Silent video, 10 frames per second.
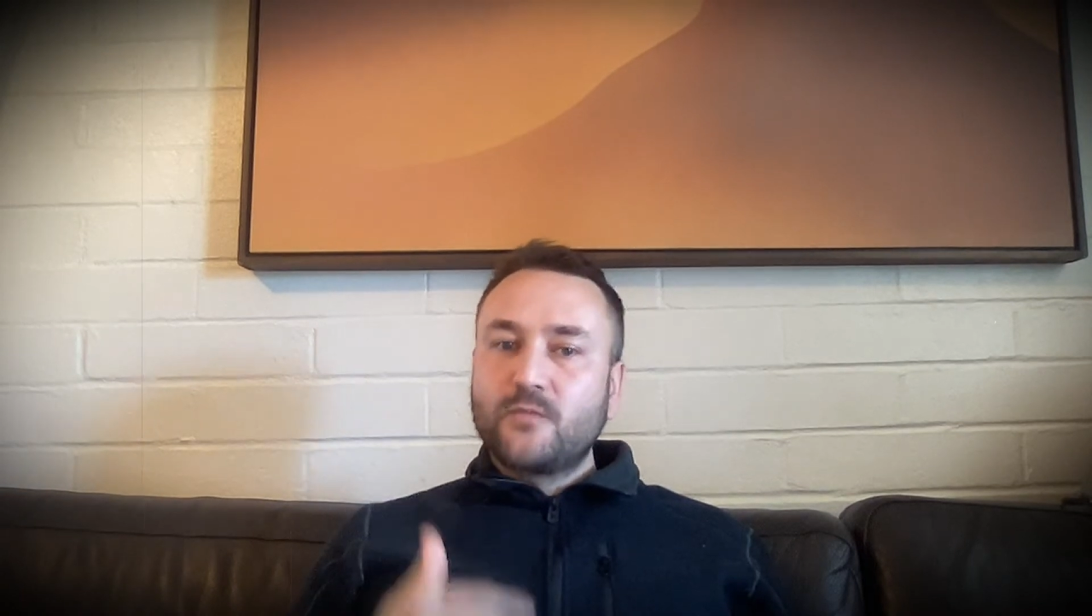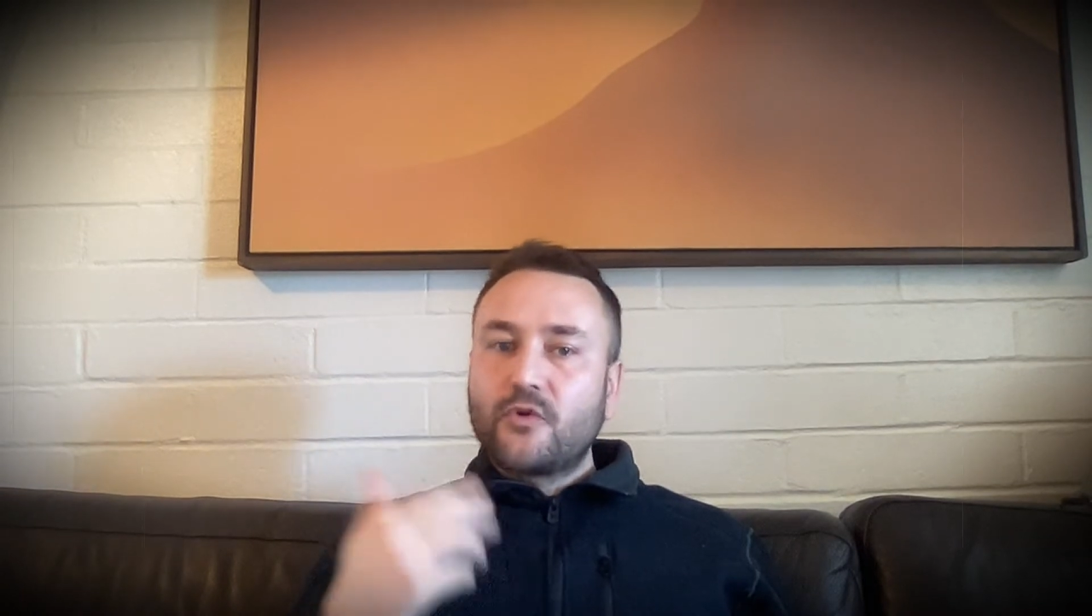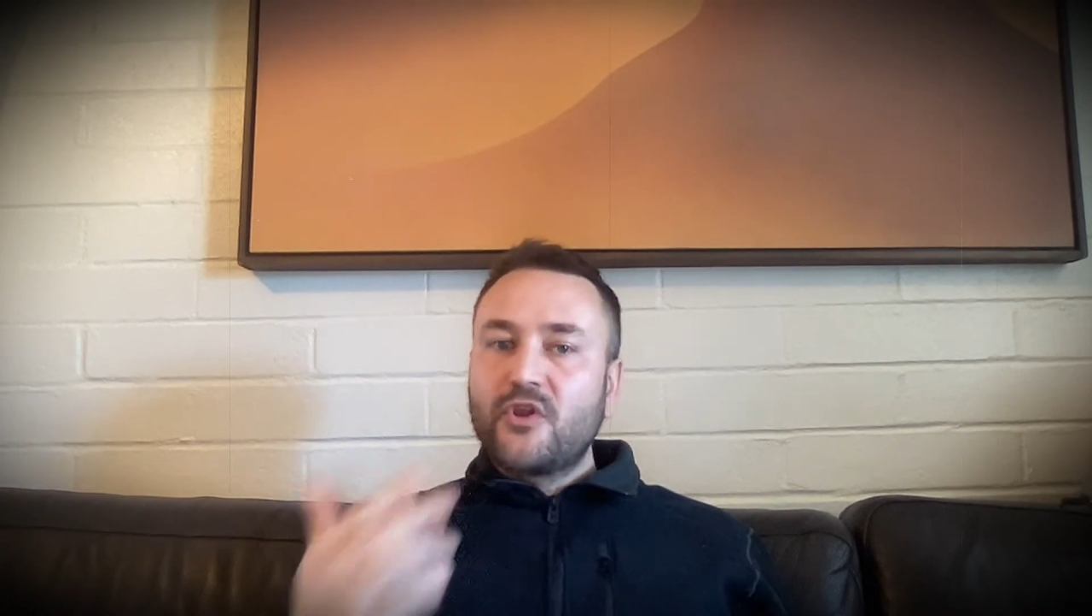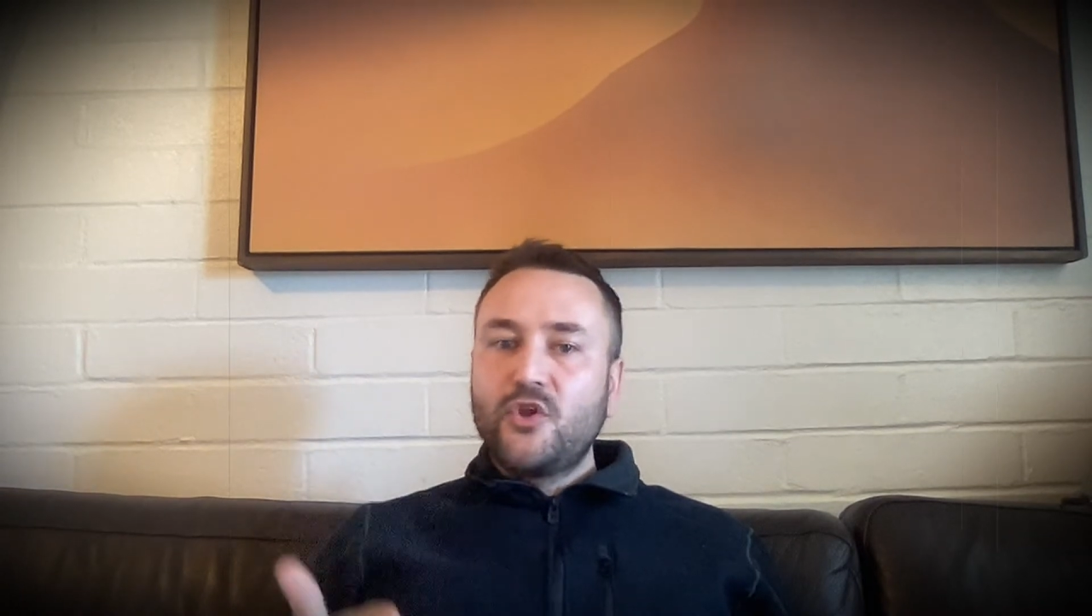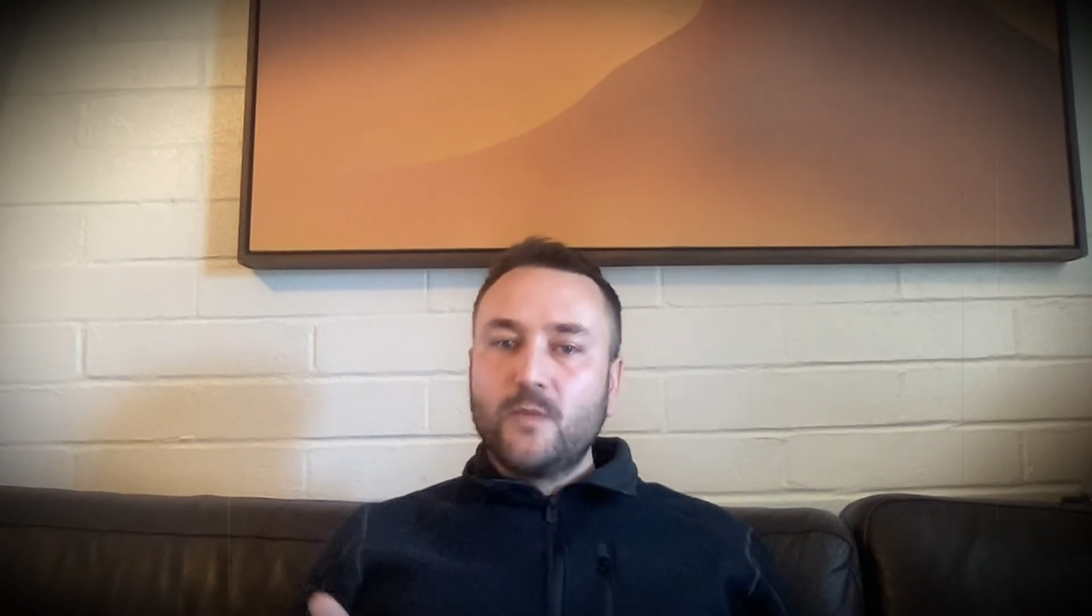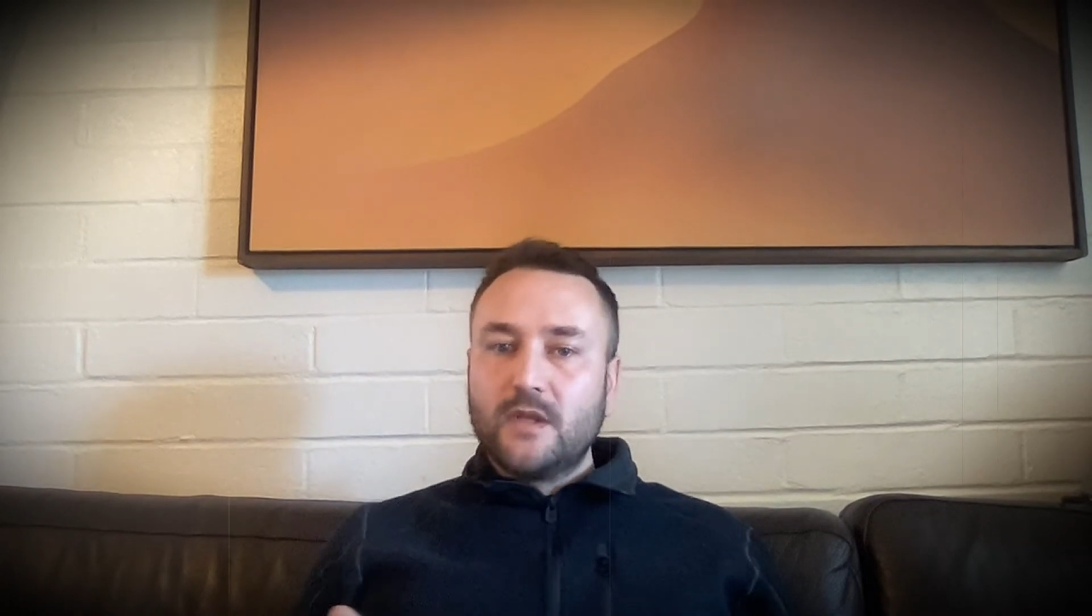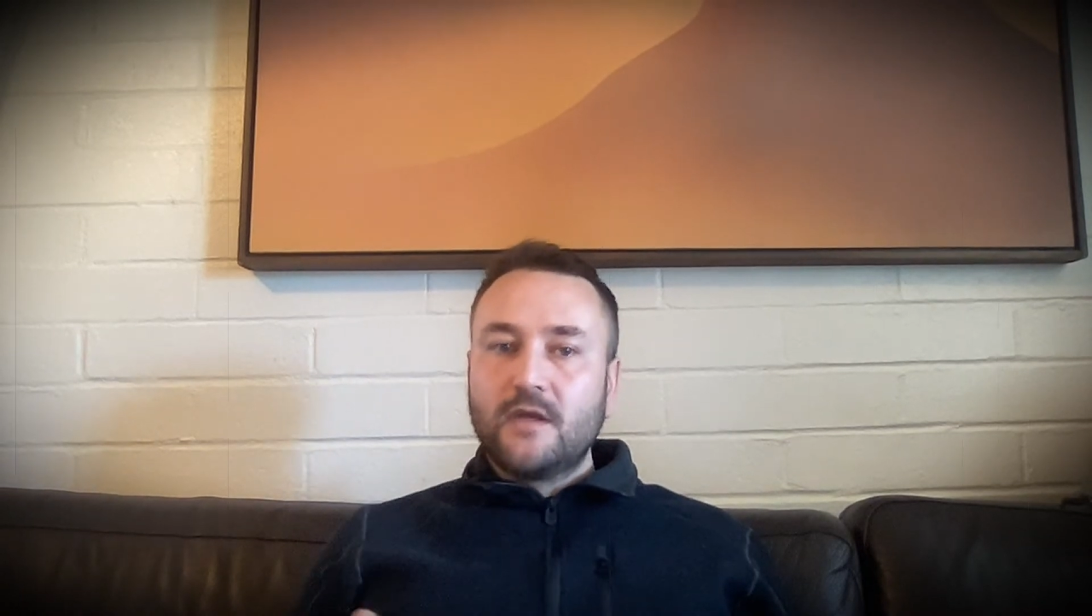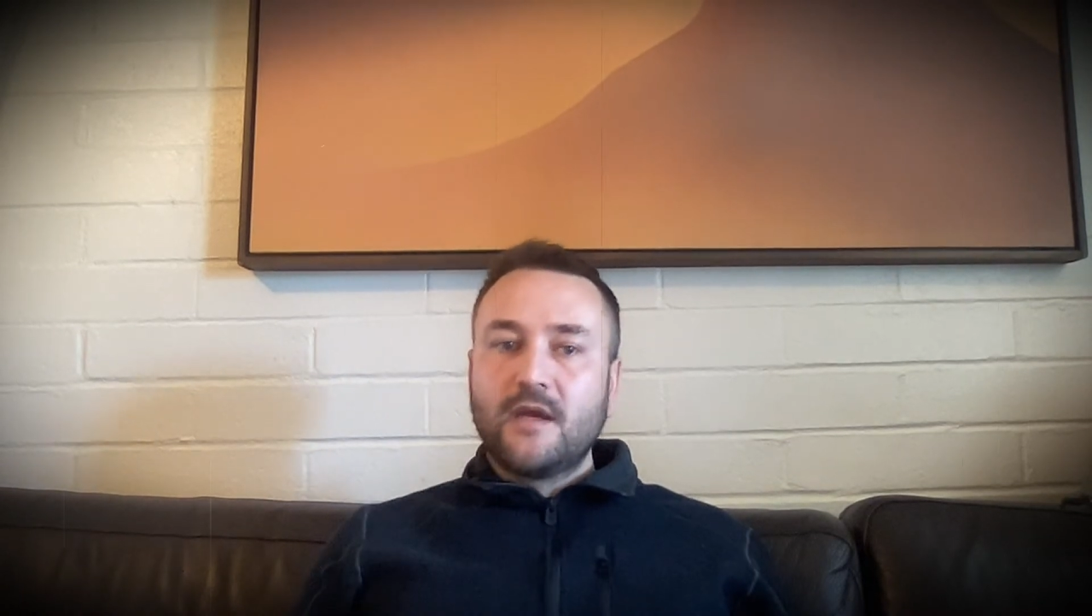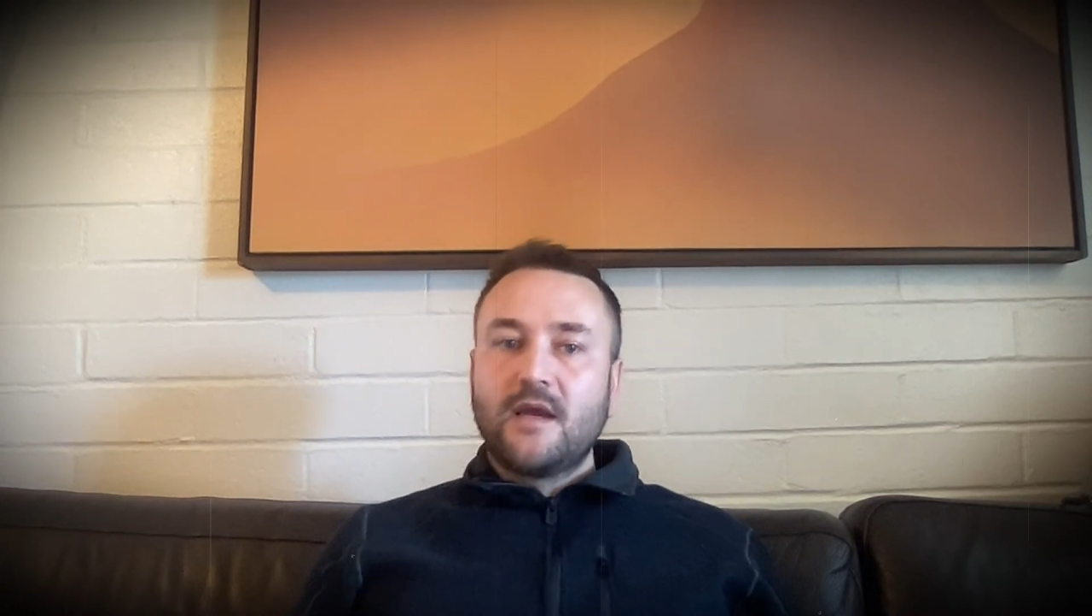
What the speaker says: more human,